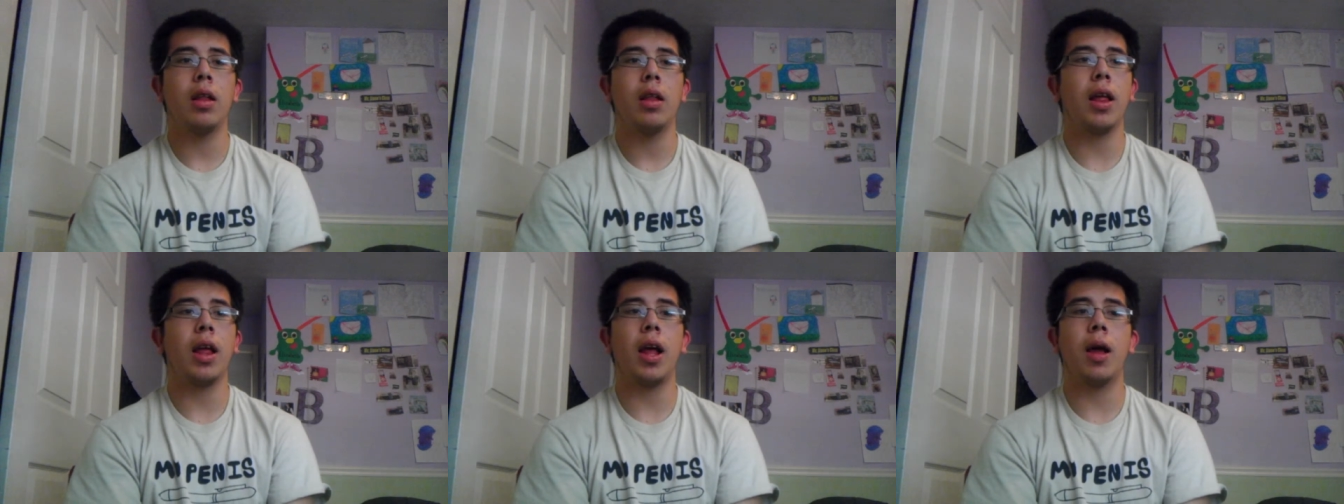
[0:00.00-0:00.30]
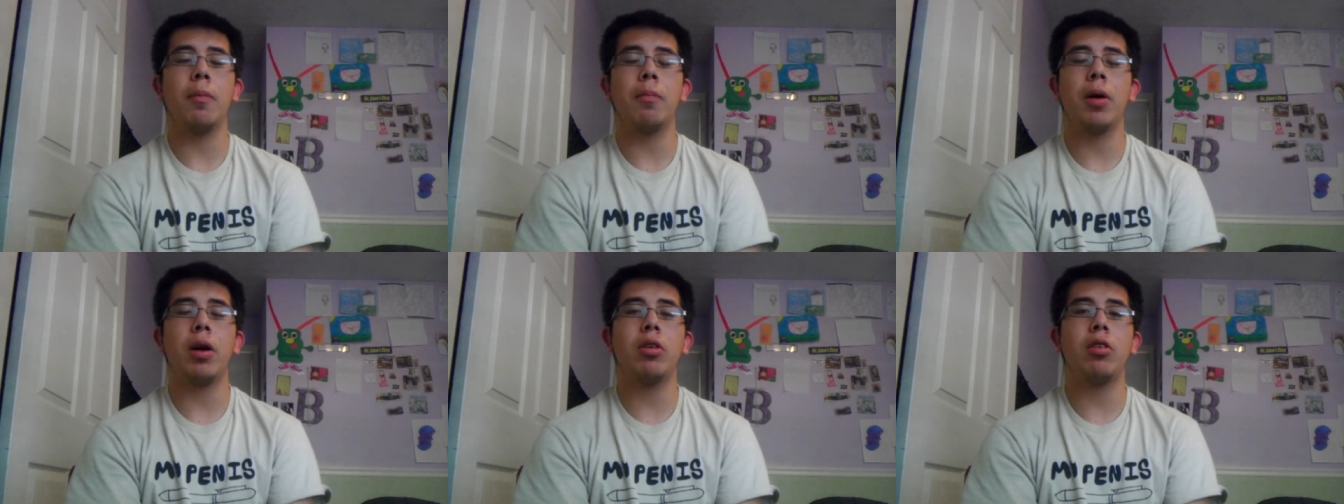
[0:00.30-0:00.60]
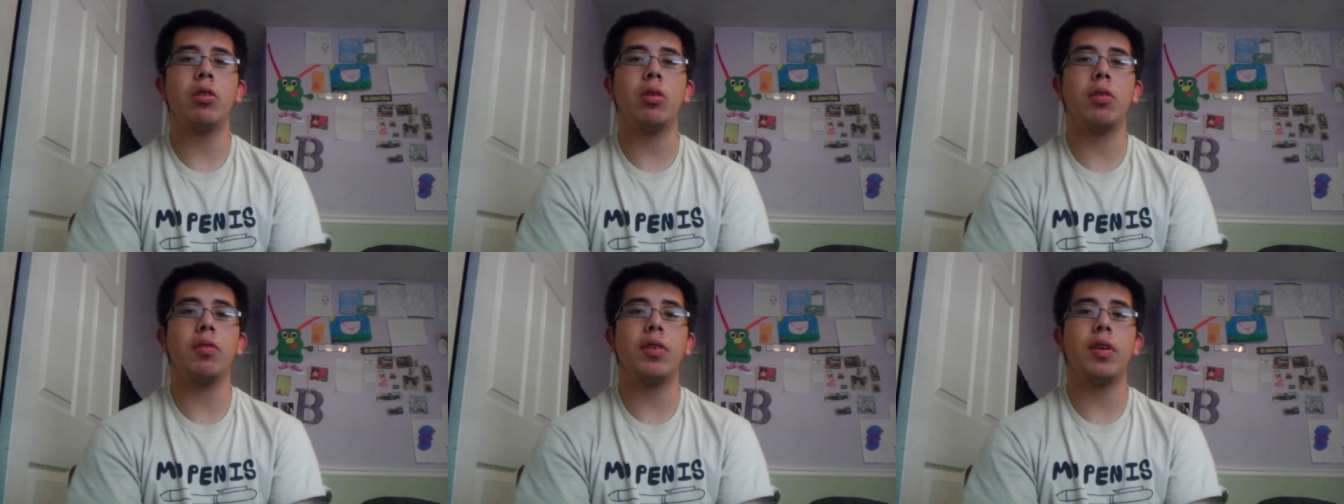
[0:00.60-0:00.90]
like compared
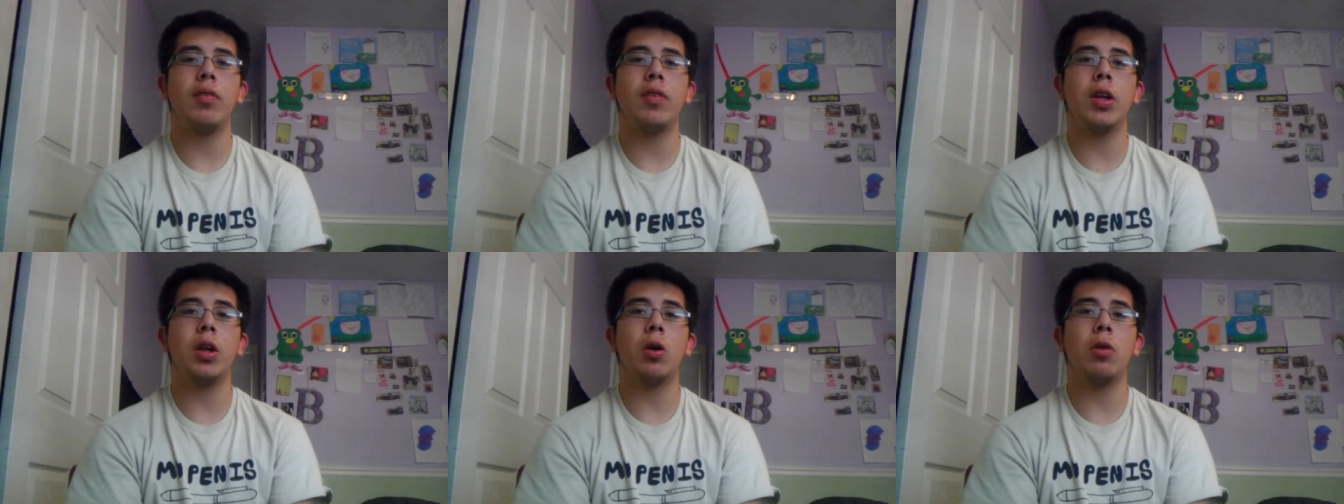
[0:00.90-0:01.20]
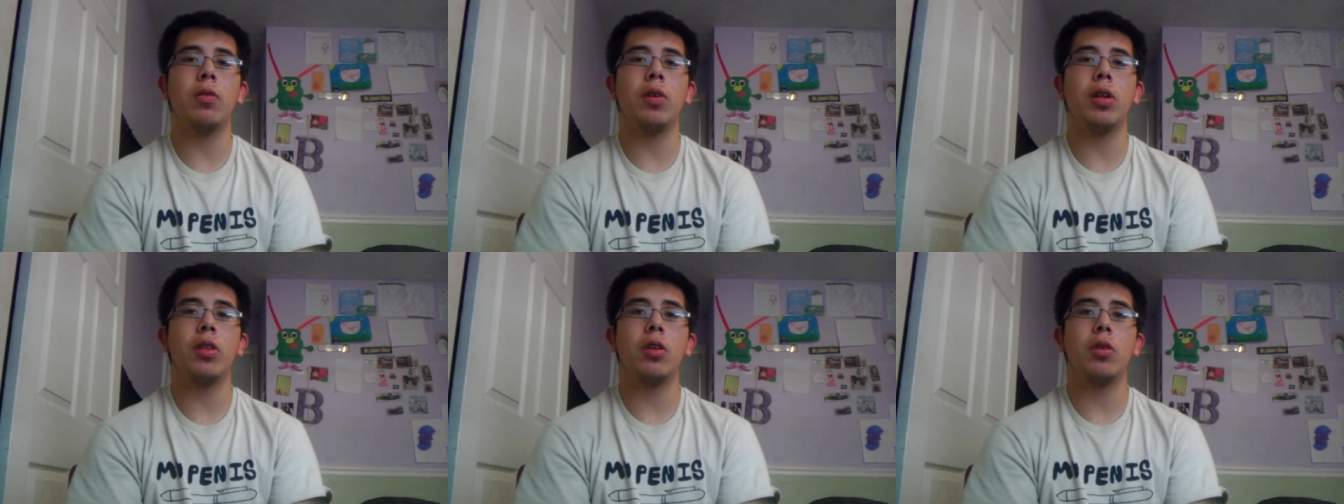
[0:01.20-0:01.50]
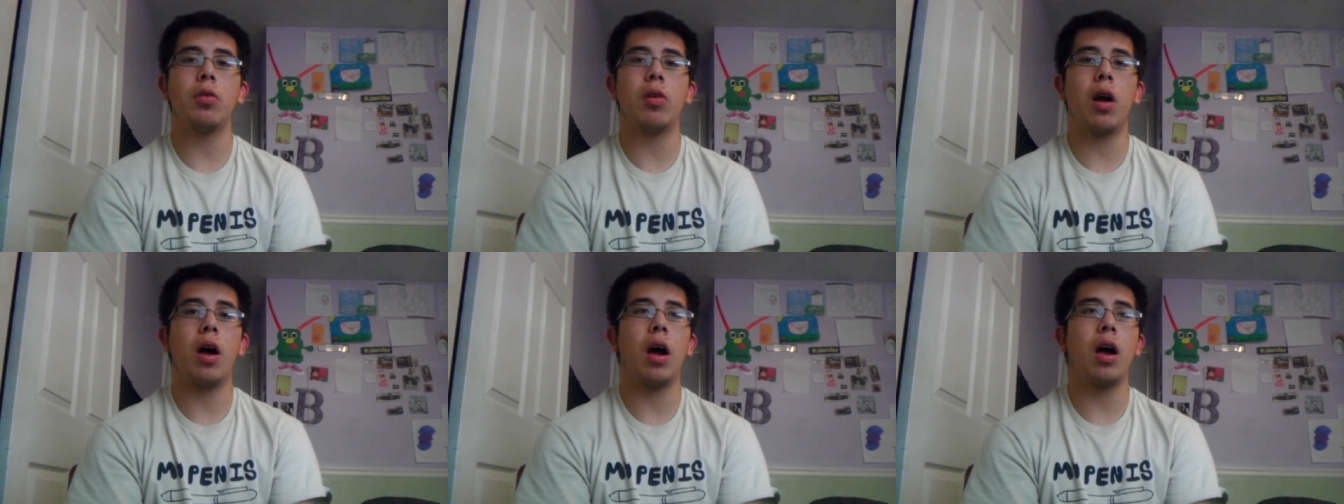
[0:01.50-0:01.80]
to a Vivinova, the
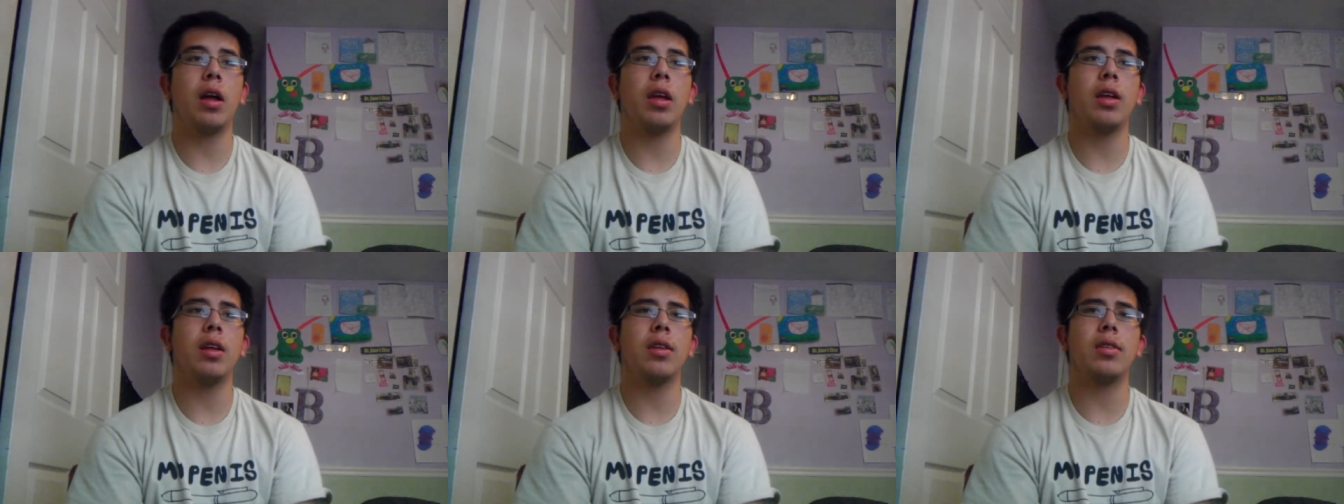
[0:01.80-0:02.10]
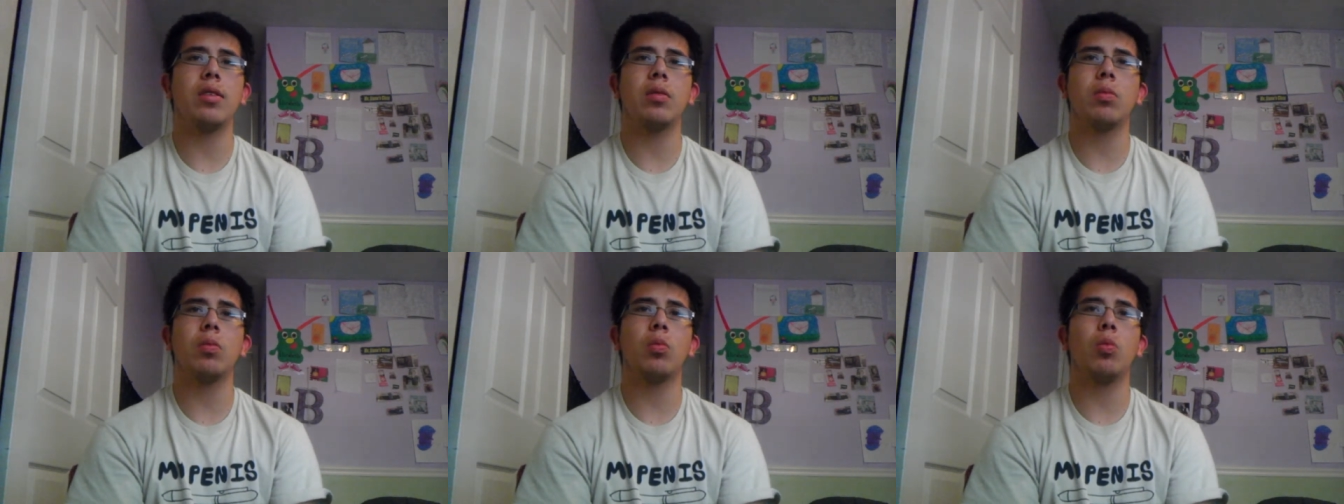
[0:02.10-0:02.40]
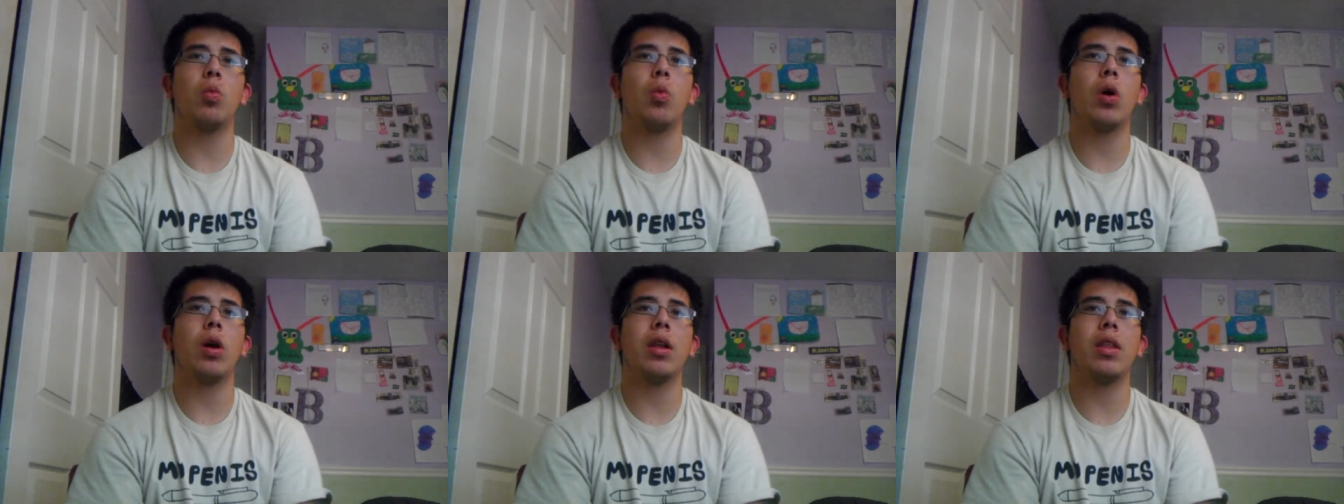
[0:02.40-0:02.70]
draw is
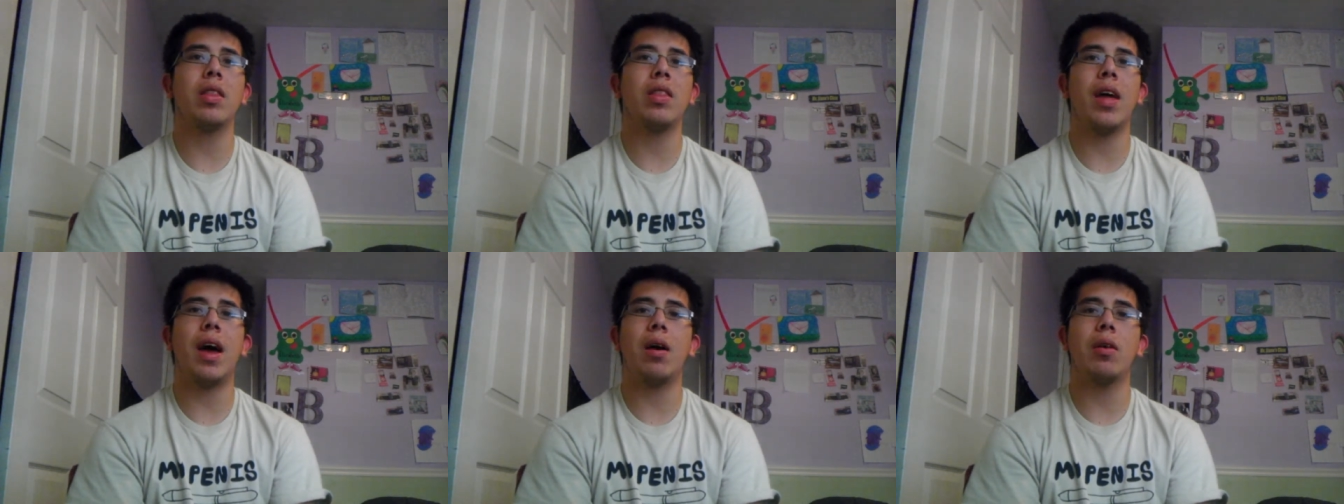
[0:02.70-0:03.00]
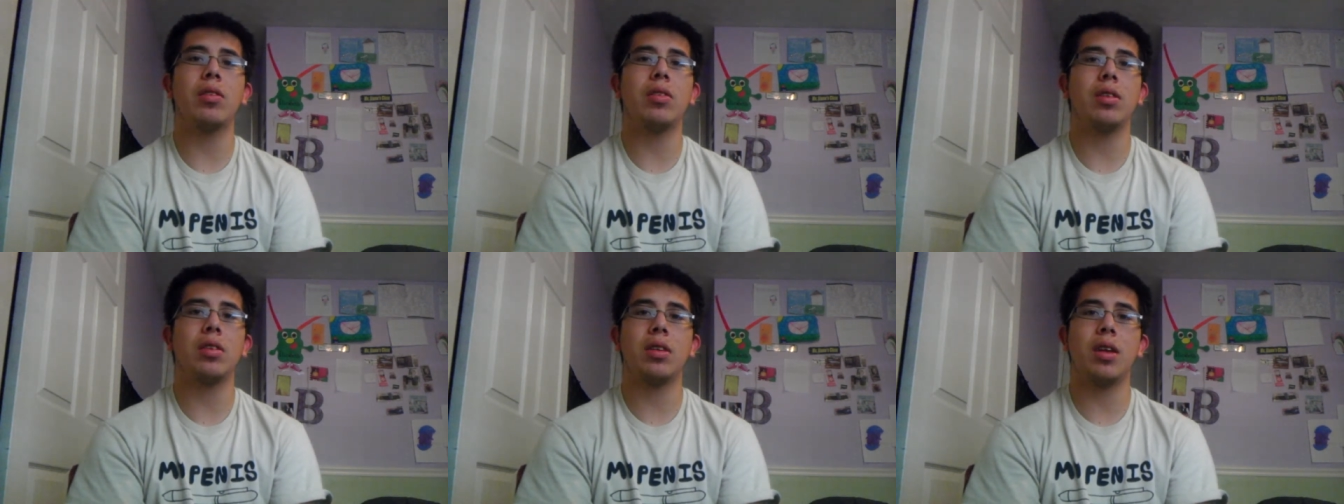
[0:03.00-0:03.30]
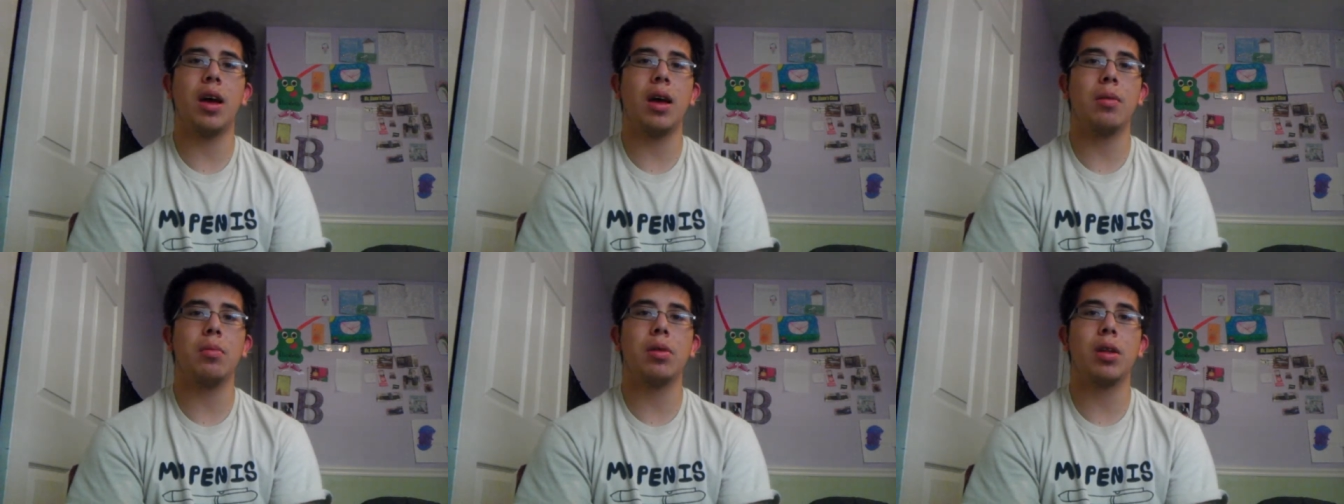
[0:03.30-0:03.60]
1,000
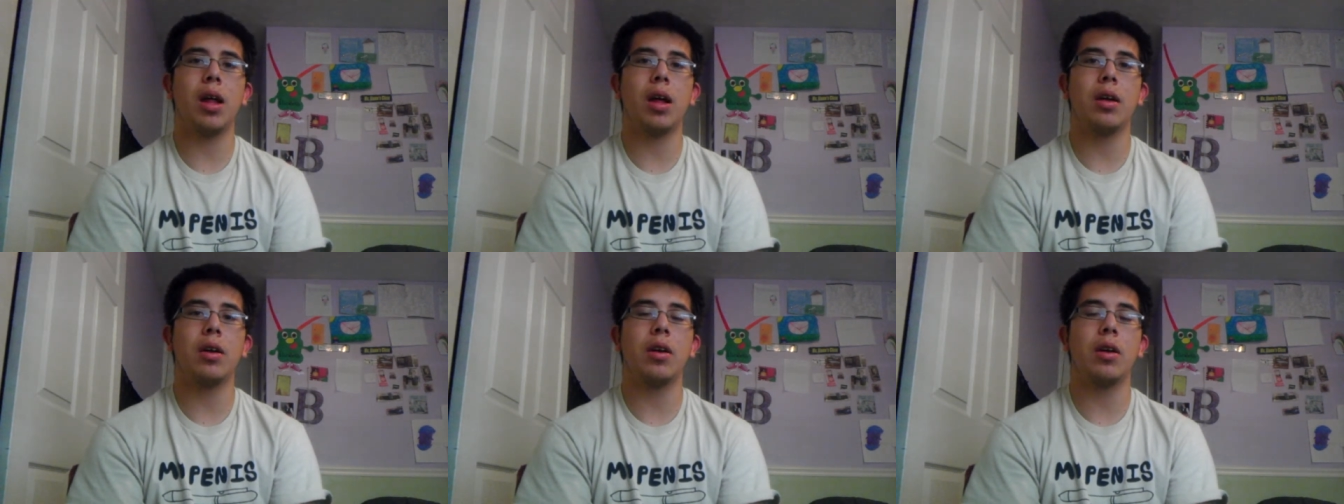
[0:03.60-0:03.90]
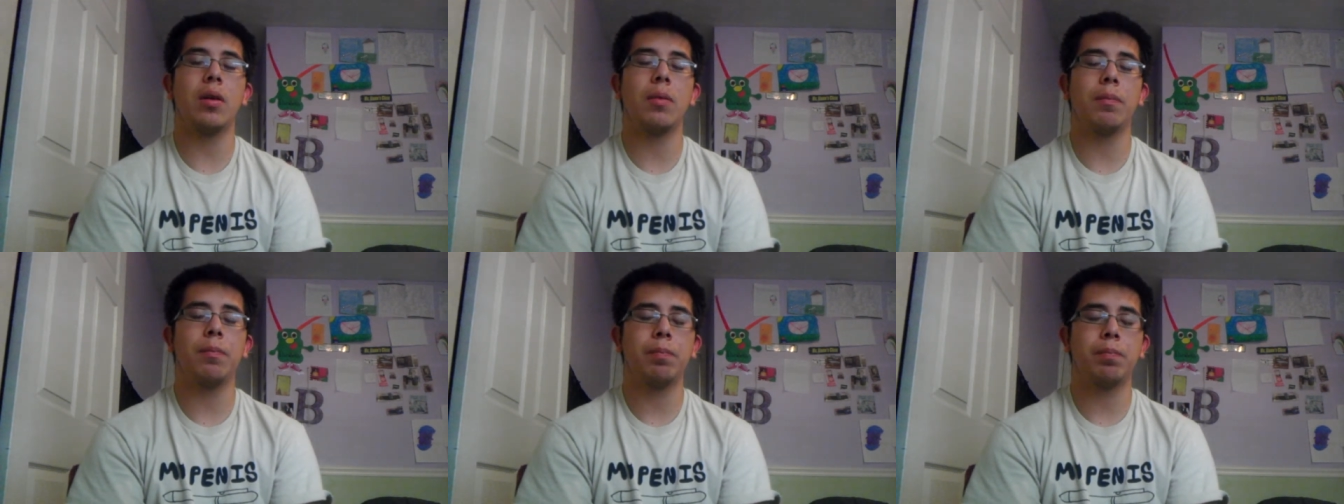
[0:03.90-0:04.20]
times lighter.